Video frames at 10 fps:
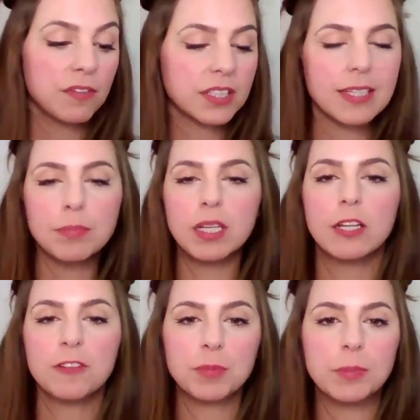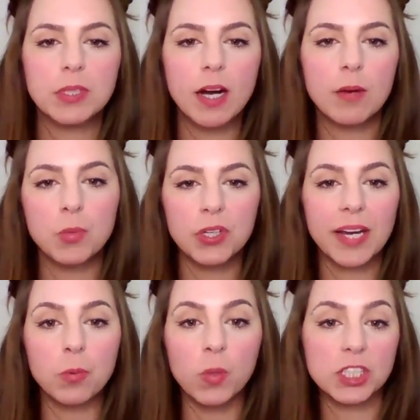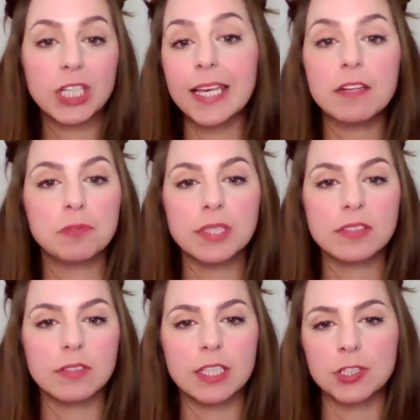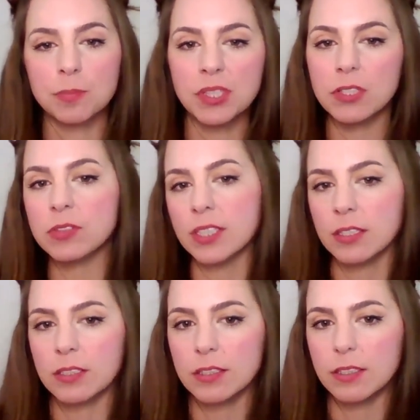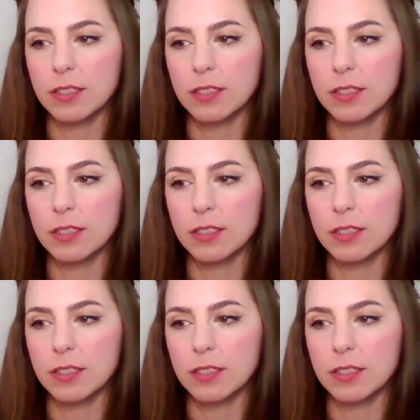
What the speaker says: example, a lot of people can't work out which key of whistle they should be using